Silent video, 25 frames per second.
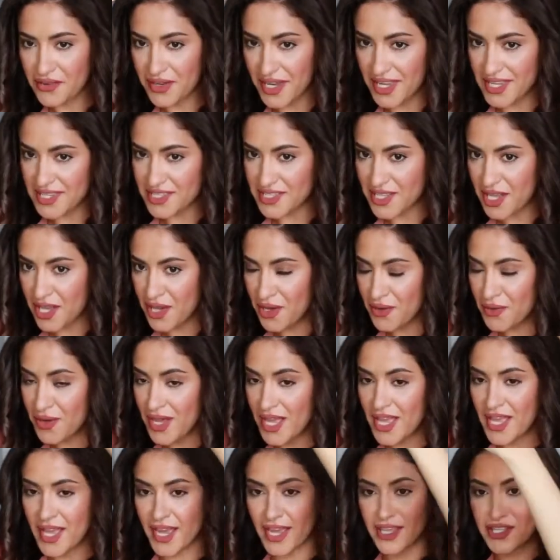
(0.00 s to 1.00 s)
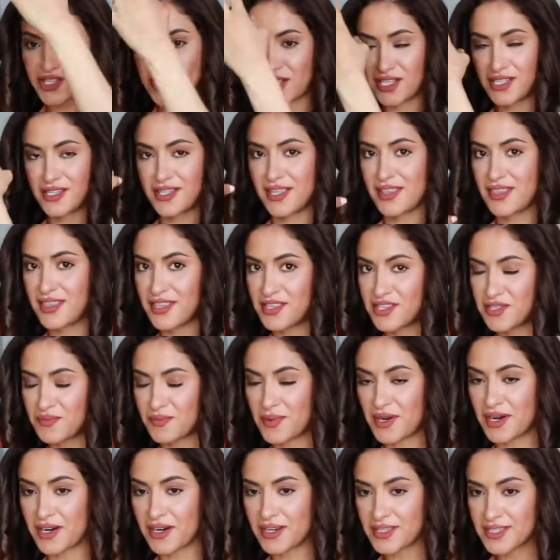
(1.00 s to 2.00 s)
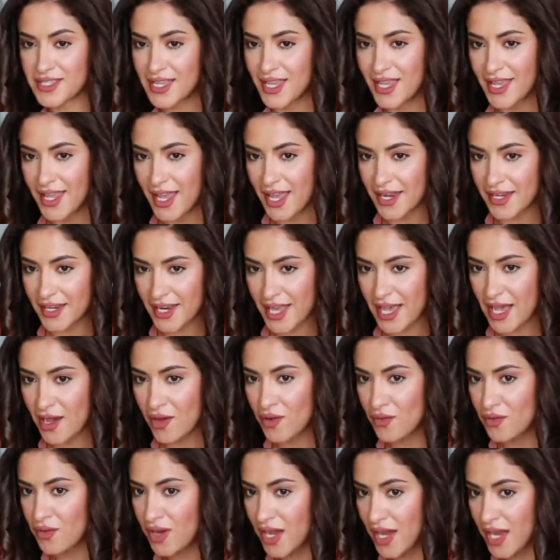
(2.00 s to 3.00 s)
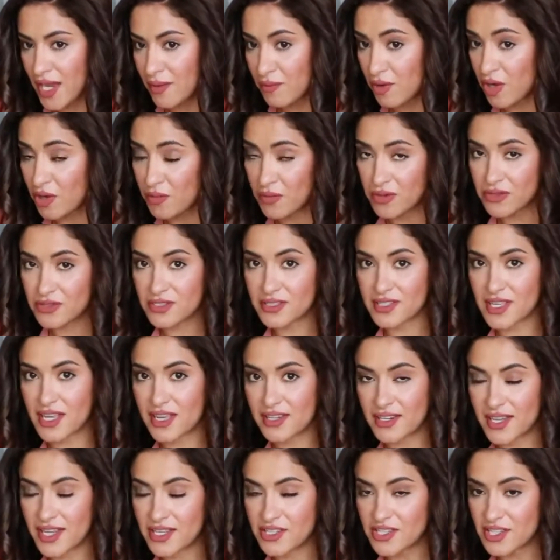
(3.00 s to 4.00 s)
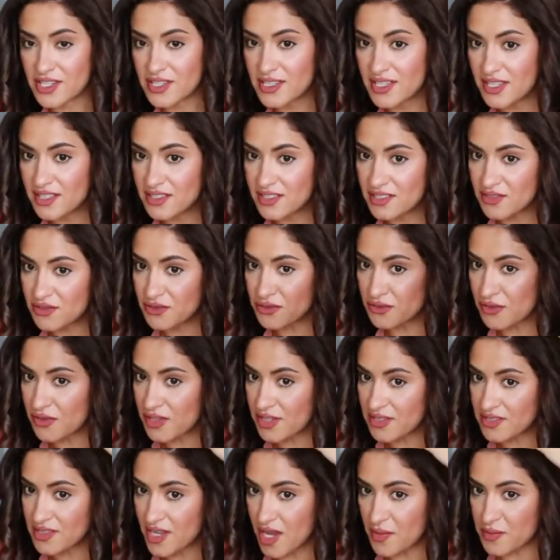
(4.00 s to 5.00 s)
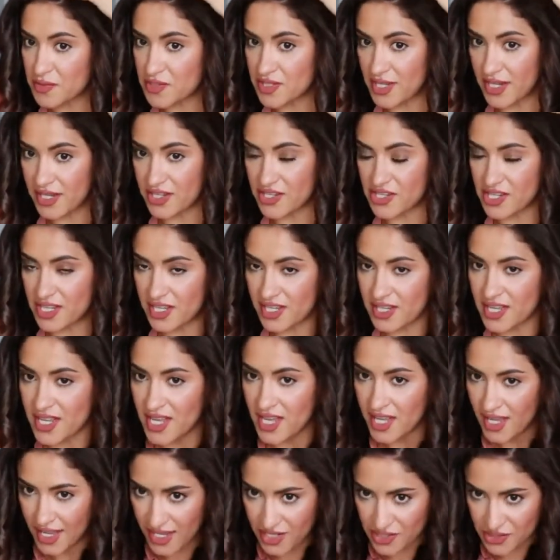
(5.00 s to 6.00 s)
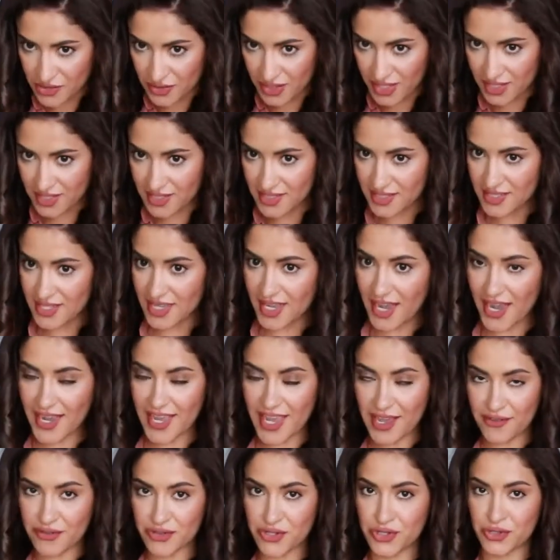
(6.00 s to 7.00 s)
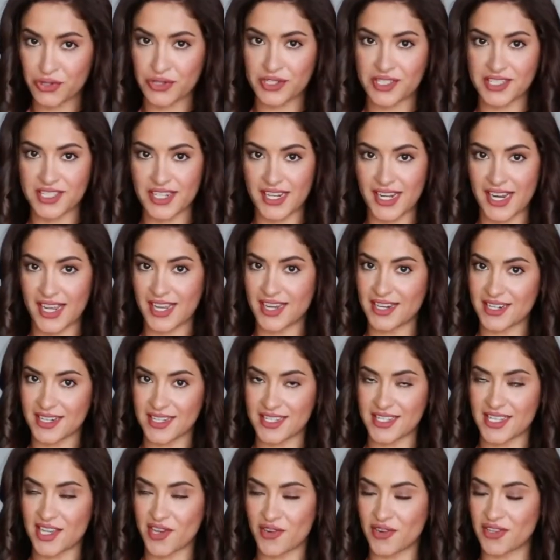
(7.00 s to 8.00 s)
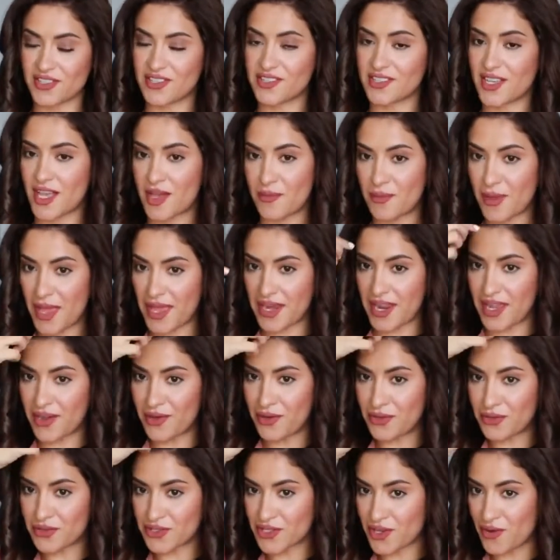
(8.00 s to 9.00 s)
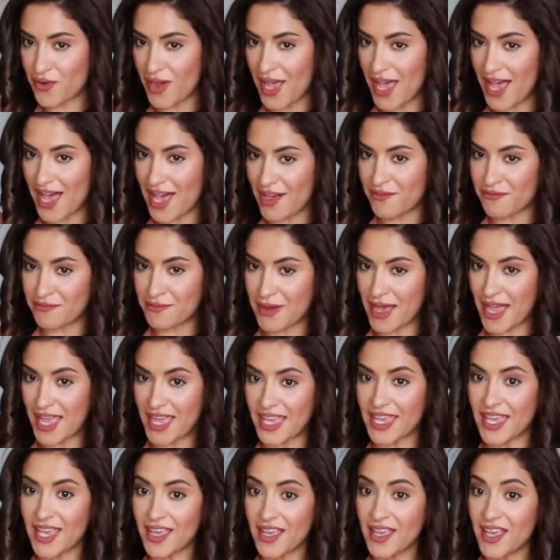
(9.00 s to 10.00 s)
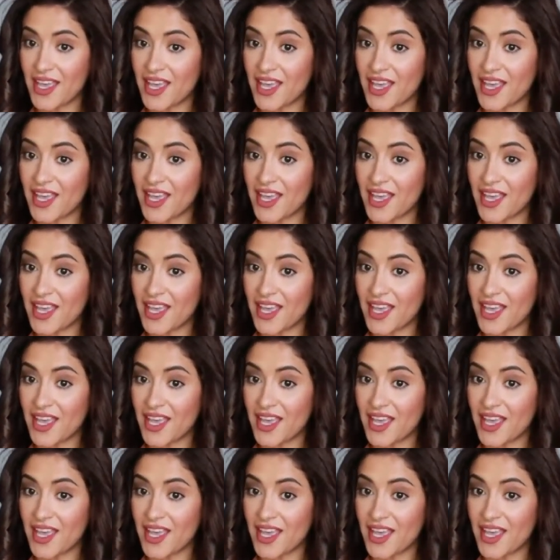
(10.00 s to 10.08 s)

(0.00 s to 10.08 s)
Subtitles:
Okay, so I just did this part, and now I am almost done. I just need to do the top section. As you can see, I have shorter layers here on top, and I also have my